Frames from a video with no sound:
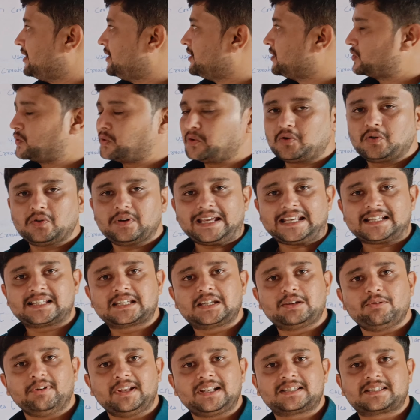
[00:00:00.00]
So
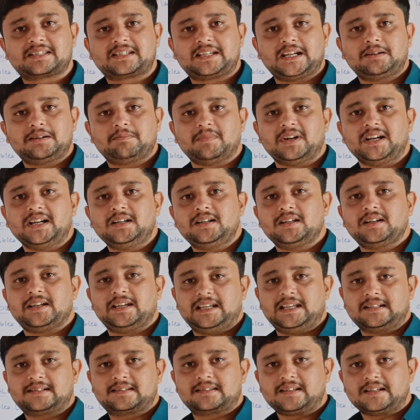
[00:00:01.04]
SQL statement
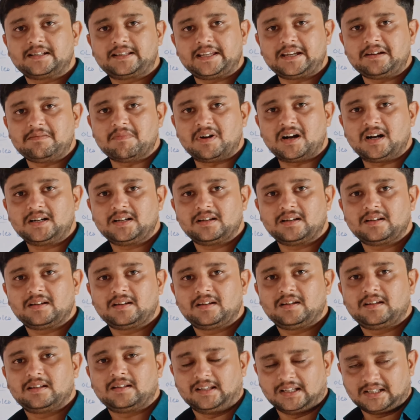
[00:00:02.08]
is nothing but
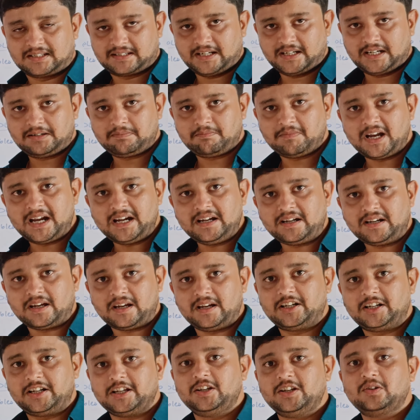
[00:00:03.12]
the statement.
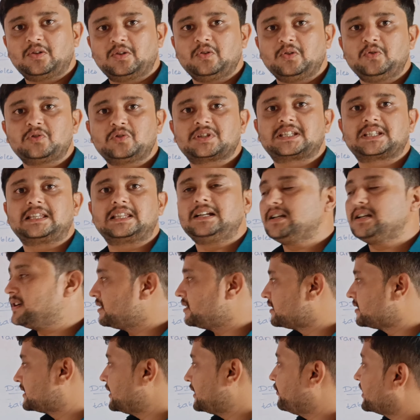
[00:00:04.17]
It includes
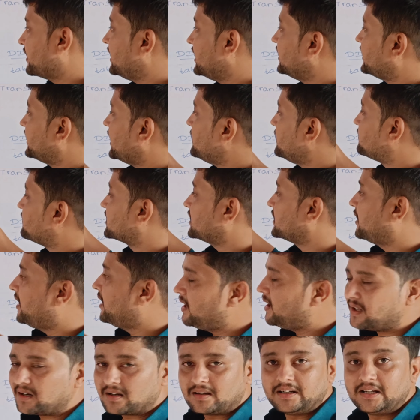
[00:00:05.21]
the several types
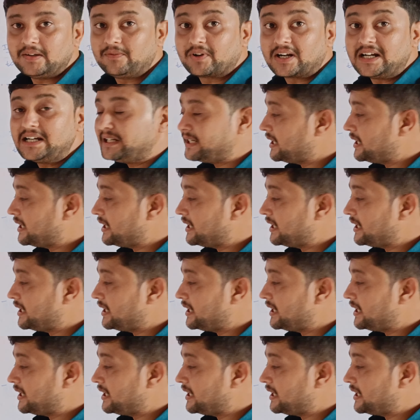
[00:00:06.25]
or different